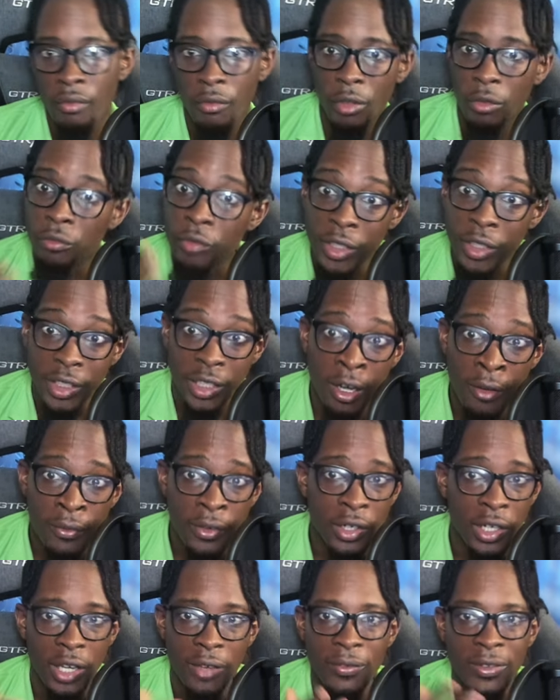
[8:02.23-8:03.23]
recover
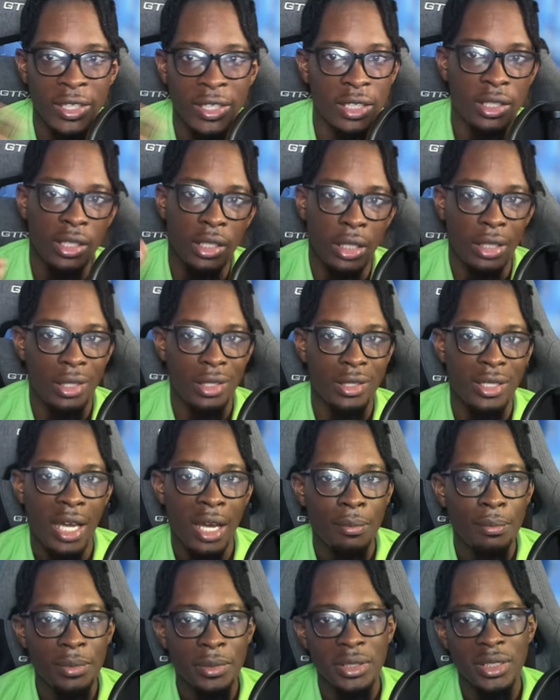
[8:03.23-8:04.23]
if anything like this
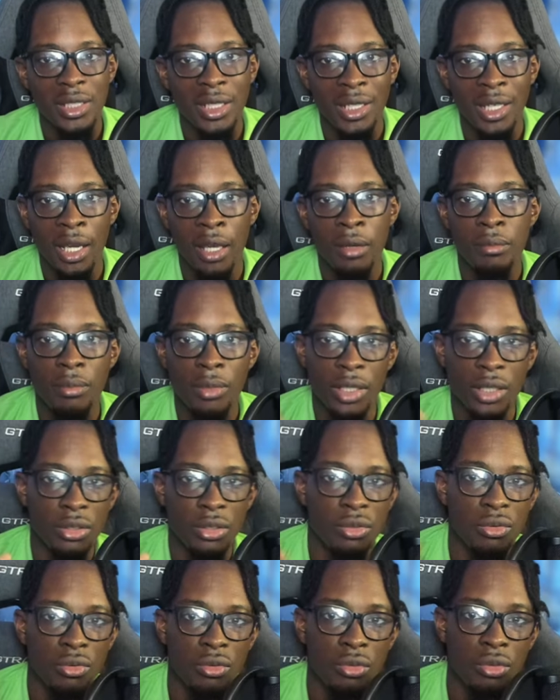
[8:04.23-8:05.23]
happens again, but
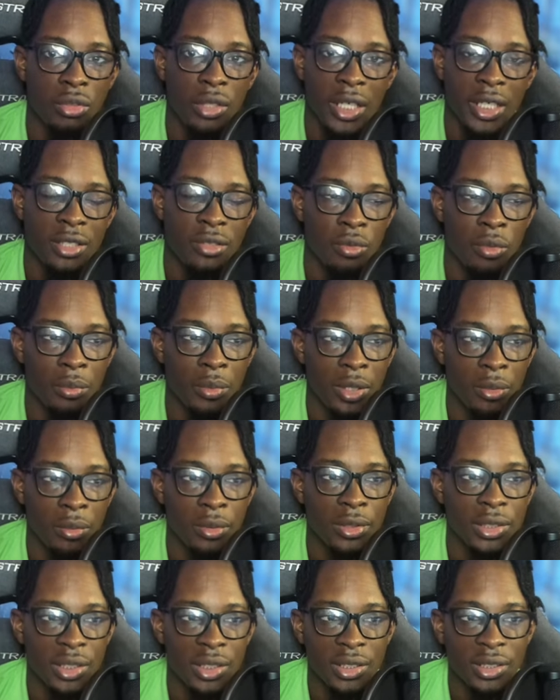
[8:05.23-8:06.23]
you guys will be
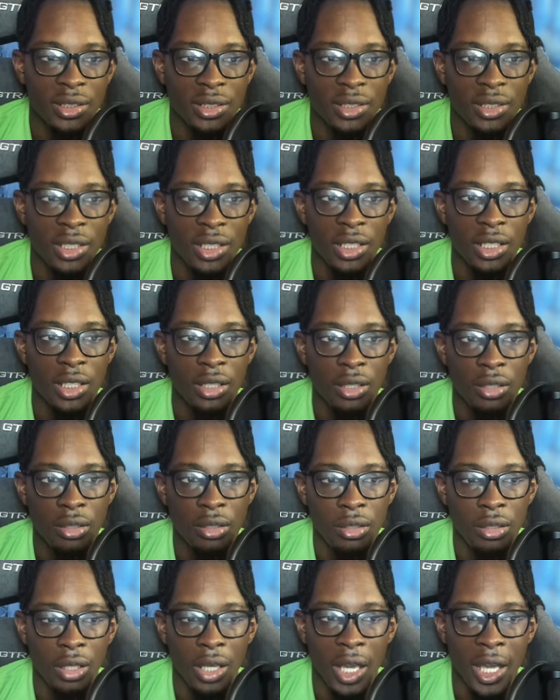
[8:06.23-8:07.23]
able to see
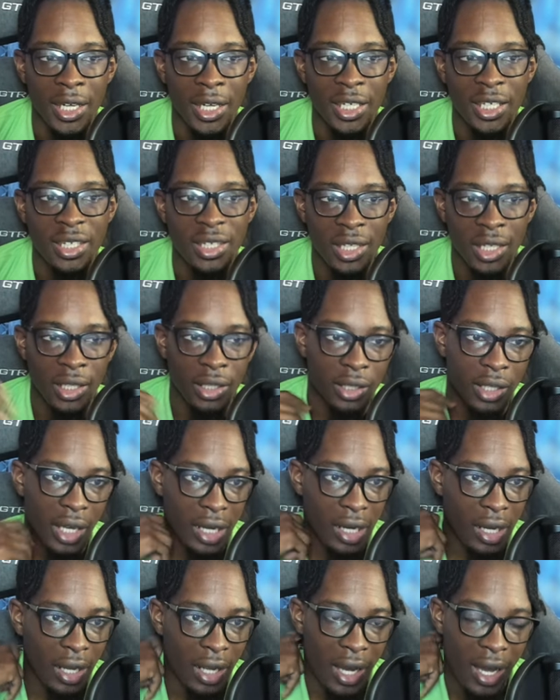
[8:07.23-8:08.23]
anything that
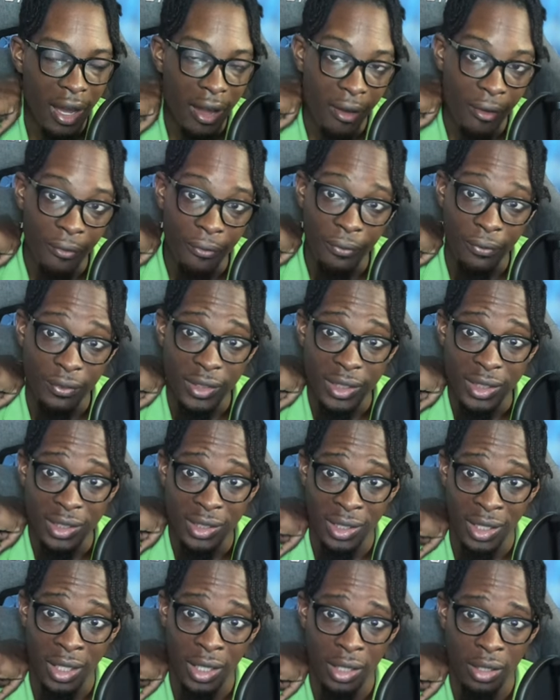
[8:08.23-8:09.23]
I have to
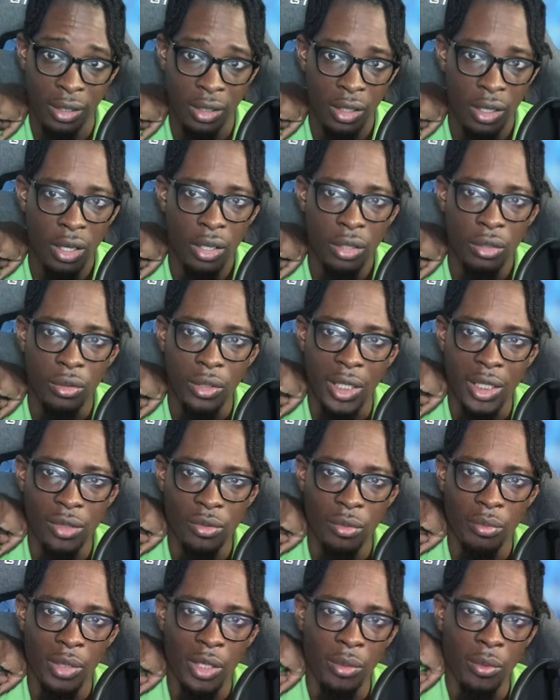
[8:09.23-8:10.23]
say. You guys will
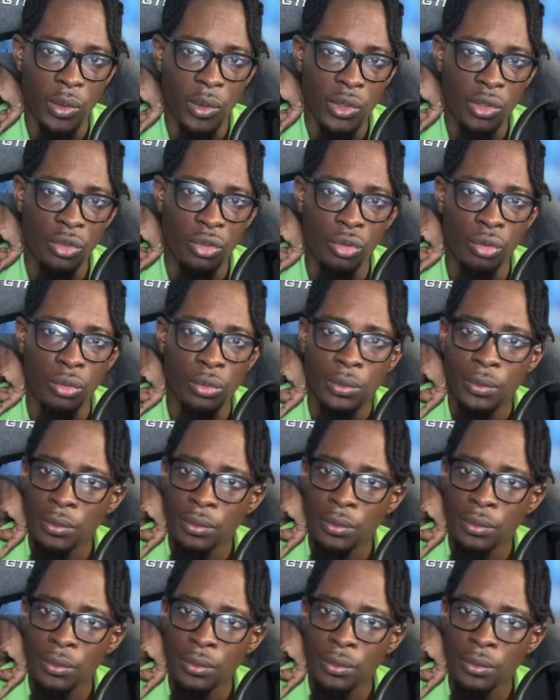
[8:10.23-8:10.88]
be able to